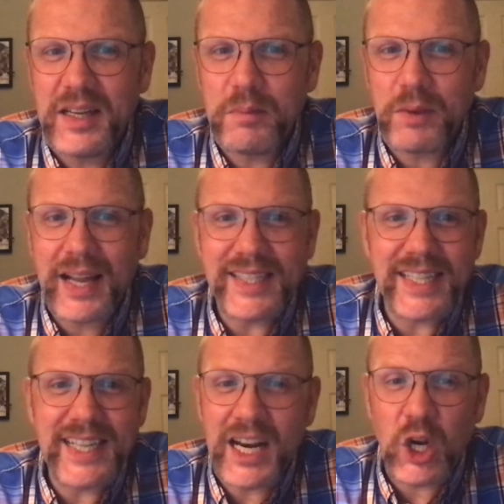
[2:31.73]

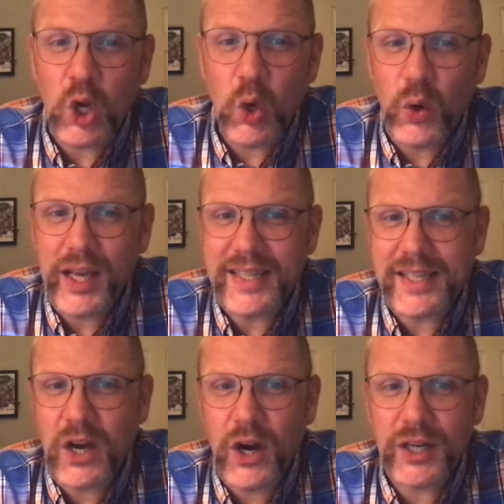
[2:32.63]
planted in a glorious
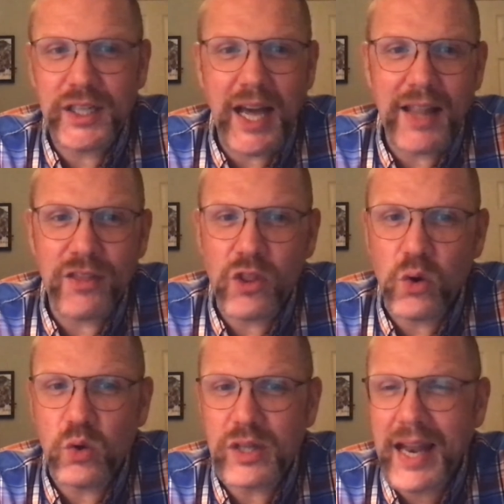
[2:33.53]
garden, and
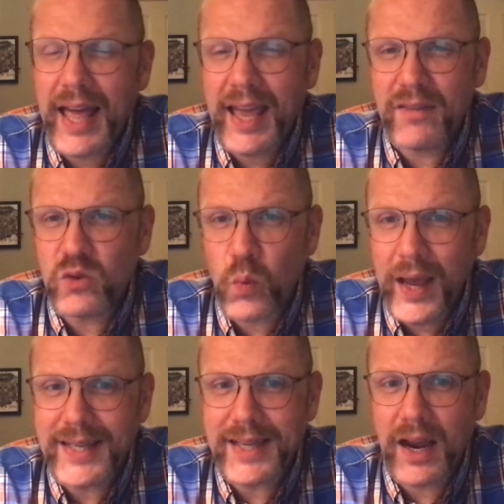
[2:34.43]
those lives
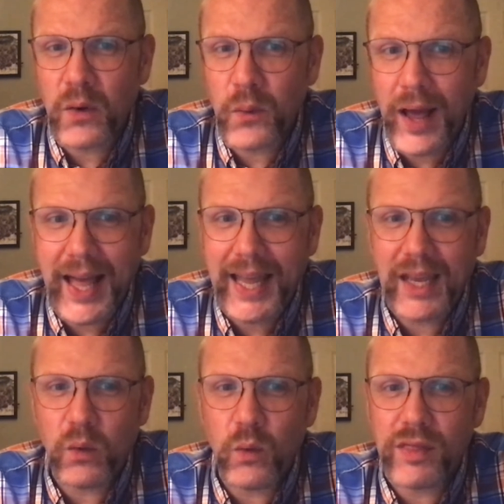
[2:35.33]
went
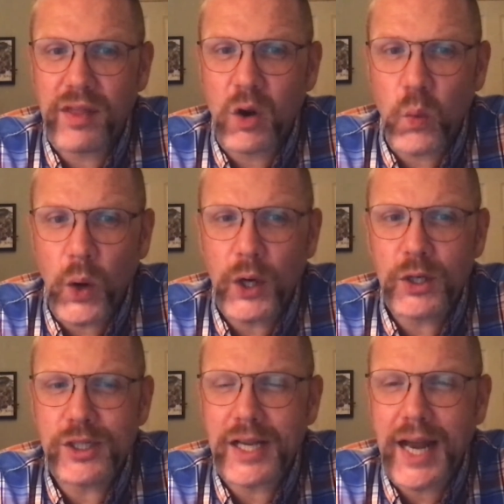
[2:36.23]
awry with their
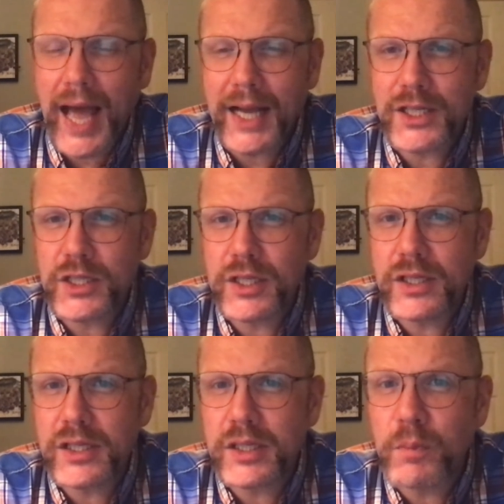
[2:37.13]
words and
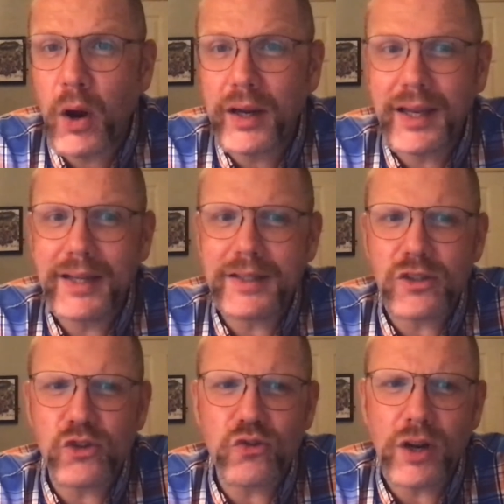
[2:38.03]
actions, sparking
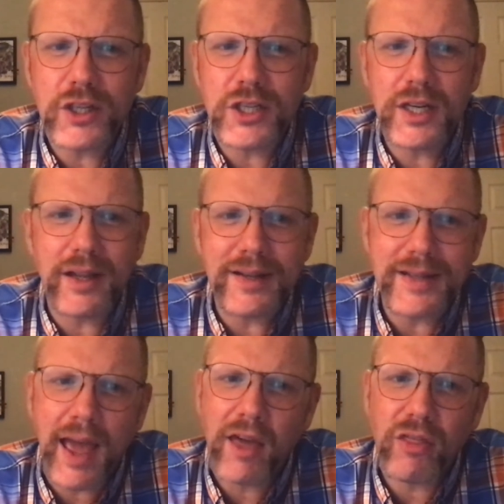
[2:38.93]
destruction and
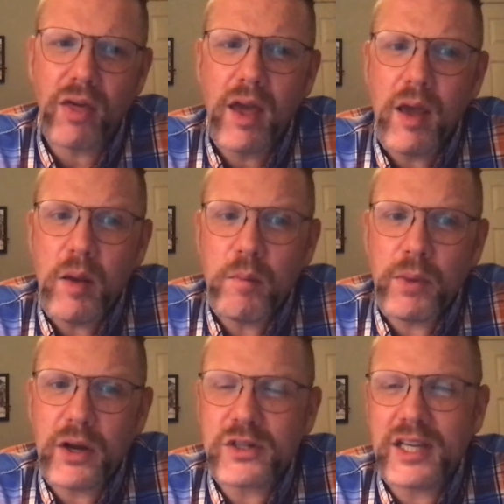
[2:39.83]
death,
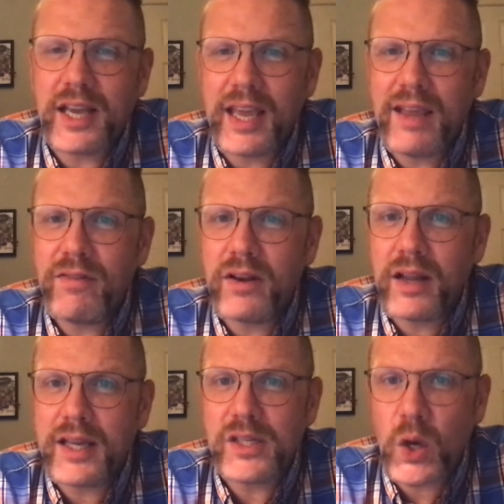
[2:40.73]
piercing even
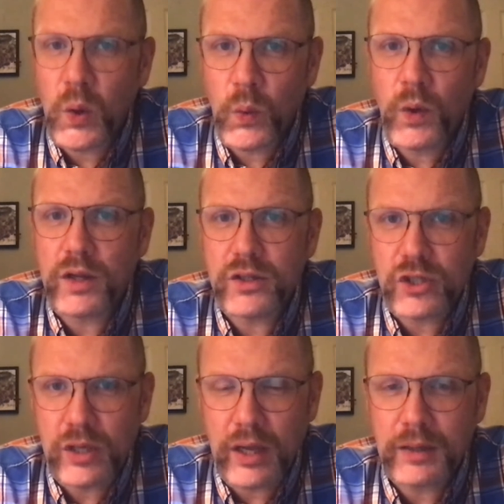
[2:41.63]
his own
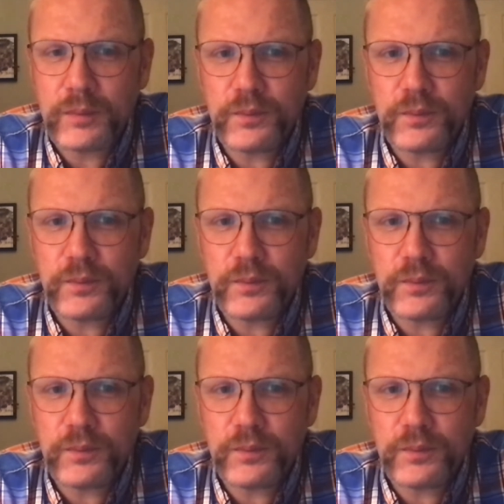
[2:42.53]
son.